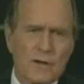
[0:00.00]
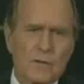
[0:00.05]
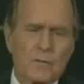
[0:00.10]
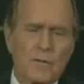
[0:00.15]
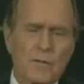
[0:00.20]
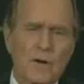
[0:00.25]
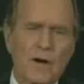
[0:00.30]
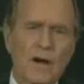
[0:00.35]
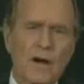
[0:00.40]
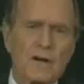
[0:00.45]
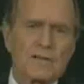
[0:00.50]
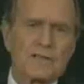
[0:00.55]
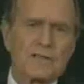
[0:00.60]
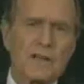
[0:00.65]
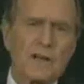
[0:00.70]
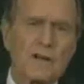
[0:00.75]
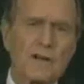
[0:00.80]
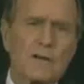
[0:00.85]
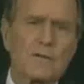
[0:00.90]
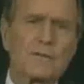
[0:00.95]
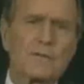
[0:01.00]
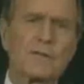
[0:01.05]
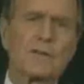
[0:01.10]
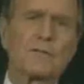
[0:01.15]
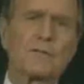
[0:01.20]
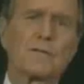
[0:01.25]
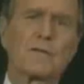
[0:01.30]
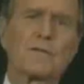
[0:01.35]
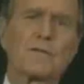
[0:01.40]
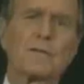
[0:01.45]
for ourselves
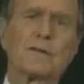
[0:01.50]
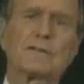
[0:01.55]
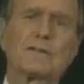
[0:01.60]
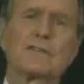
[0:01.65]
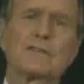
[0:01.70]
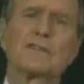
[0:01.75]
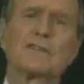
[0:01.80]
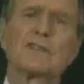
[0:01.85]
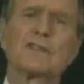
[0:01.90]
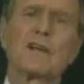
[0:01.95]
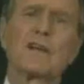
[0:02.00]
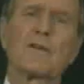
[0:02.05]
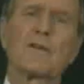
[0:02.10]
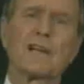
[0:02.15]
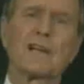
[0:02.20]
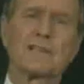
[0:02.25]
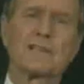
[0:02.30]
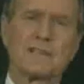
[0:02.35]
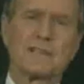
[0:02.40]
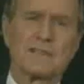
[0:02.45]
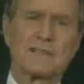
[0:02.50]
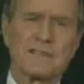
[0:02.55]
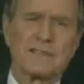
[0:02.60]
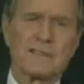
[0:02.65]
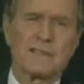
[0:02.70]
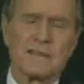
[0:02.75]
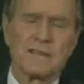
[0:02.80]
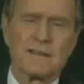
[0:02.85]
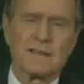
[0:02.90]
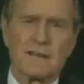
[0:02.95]
and for future generations
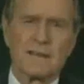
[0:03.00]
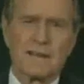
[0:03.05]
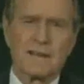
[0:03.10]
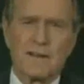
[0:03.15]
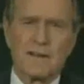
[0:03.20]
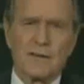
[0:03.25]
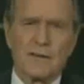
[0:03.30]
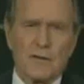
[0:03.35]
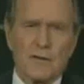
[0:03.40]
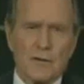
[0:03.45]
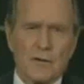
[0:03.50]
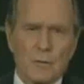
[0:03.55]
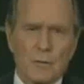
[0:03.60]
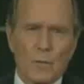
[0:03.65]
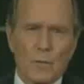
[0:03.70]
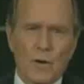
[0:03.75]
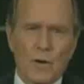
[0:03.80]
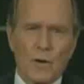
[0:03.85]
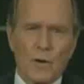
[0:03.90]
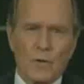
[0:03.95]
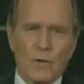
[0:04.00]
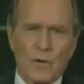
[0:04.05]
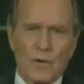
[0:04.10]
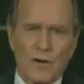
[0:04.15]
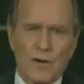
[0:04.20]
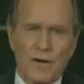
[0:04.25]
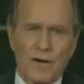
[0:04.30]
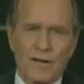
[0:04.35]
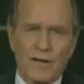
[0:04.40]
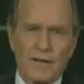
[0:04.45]
a new world
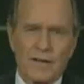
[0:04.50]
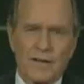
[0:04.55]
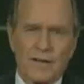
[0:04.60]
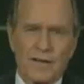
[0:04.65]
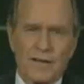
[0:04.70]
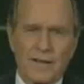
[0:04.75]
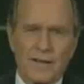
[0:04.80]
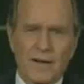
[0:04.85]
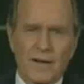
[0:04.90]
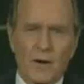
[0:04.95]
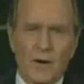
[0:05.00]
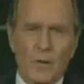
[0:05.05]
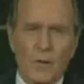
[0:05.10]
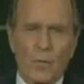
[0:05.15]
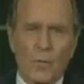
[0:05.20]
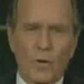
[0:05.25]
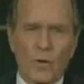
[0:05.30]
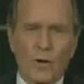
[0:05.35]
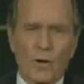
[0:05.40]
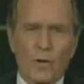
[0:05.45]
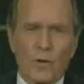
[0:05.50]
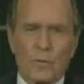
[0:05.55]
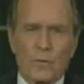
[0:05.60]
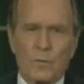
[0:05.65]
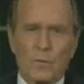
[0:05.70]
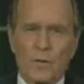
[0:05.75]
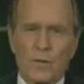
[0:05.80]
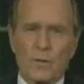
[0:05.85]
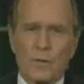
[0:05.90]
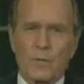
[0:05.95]
order, a world
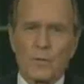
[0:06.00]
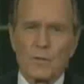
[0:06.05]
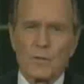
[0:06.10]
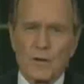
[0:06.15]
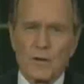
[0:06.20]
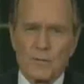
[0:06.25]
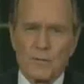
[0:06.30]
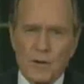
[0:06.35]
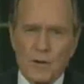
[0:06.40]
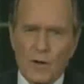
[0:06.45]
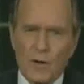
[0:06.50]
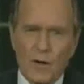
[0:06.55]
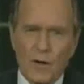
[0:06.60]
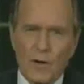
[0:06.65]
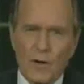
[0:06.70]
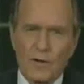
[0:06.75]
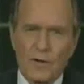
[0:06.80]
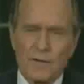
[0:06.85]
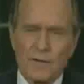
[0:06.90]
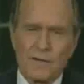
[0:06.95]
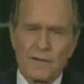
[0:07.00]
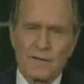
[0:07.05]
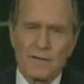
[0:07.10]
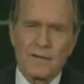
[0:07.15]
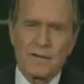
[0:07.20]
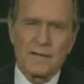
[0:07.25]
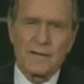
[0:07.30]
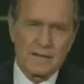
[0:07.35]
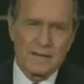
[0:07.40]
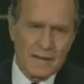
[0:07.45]
where the rule of law,
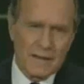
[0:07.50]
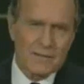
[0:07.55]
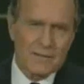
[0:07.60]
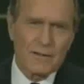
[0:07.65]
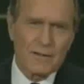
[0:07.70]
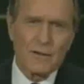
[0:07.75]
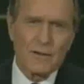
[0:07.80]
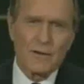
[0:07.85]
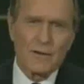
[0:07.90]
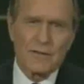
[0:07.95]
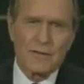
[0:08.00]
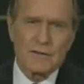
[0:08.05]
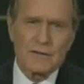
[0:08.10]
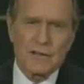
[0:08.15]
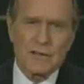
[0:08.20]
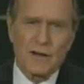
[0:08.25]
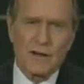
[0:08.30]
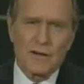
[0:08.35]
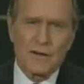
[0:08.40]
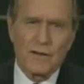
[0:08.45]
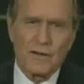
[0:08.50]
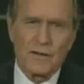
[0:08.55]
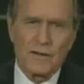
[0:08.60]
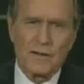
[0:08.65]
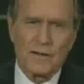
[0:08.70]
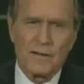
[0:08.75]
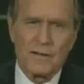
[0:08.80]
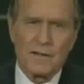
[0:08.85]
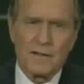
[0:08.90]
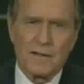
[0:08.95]
not the law of the jungle,
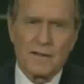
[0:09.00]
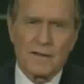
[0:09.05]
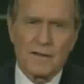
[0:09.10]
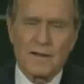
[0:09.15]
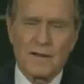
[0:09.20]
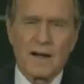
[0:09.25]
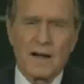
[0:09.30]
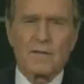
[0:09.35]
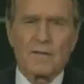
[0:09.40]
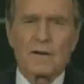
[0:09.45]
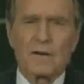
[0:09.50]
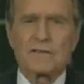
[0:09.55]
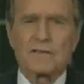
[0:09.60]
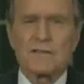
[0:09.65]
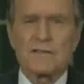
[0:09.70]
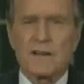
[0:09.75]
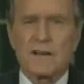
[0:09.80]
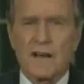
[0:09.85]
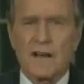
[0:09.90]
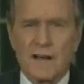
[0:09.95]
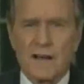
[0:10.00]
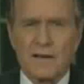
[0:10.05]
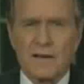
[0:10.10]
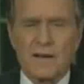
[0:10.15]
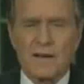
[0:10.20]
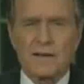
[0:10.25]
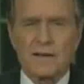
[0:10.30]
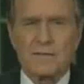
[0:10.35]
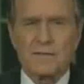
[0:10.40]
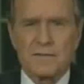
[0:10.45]
governs the
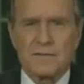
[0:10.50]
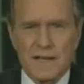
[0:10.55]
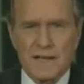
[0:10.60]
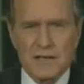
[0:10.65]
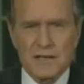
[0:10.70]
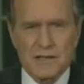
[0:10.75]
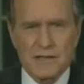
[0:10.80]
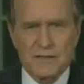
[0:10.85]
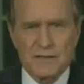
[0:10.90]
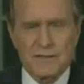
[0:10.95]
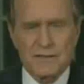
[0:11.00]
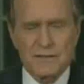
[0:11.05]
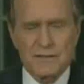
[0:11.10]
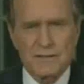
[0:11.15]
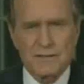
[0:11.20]
conduct of nations.